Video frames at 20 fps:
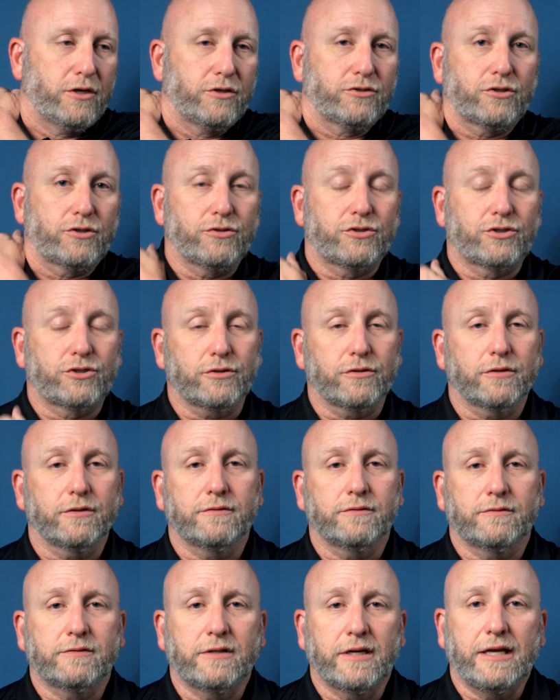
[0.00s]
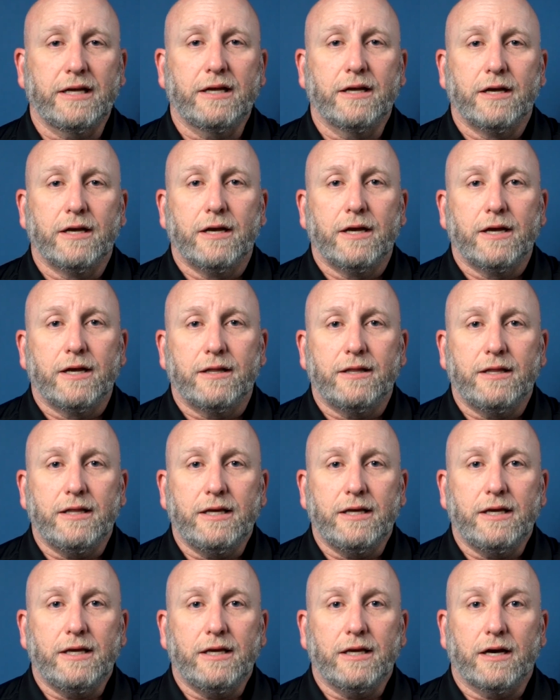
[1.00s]
So certainly
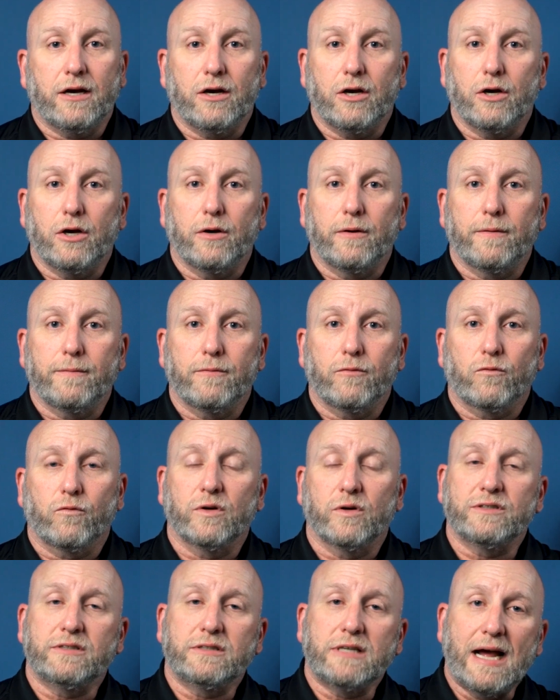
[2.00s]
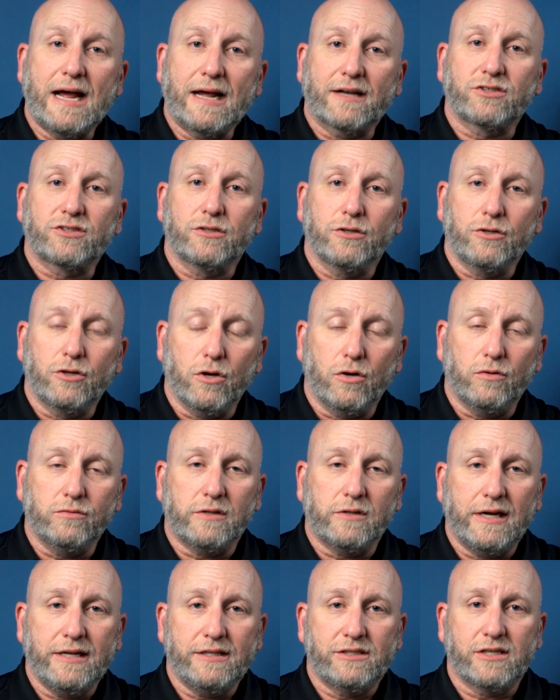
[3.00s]
the uh, relax and go
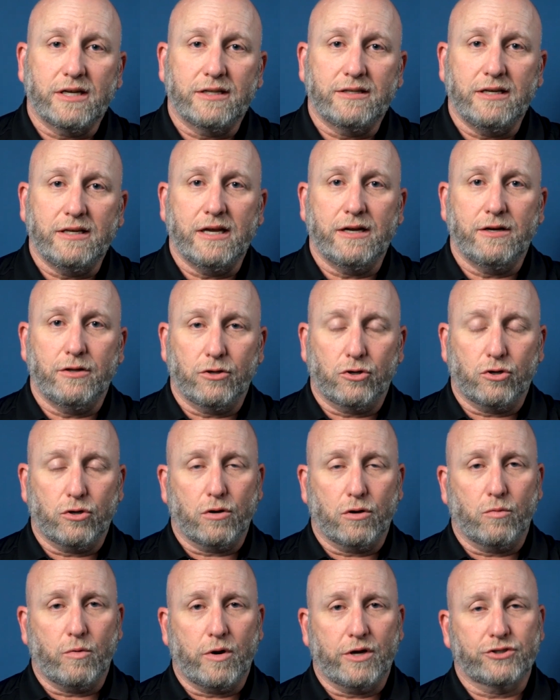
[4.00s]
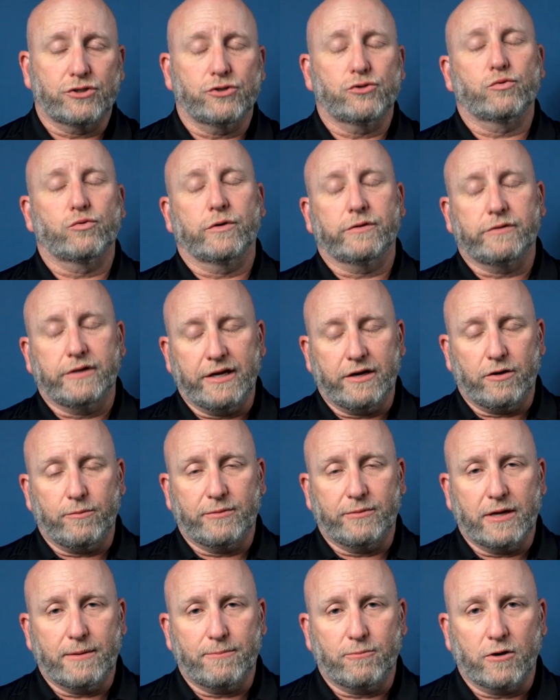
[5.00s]
lights at the end of the car washes really help
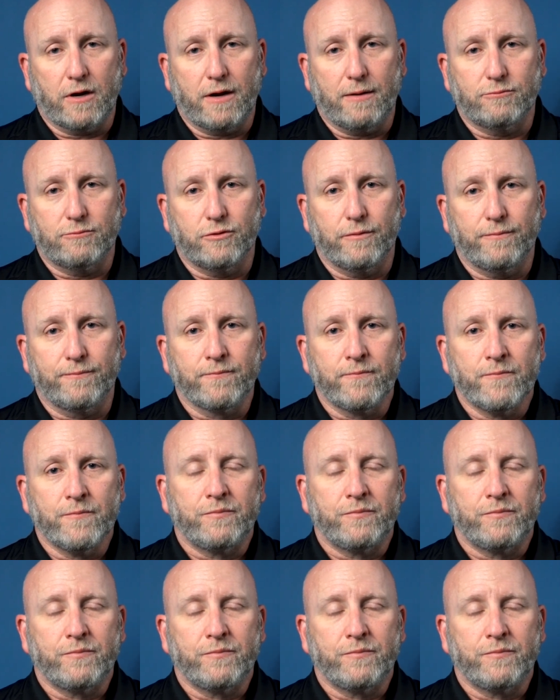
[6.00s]
that problem.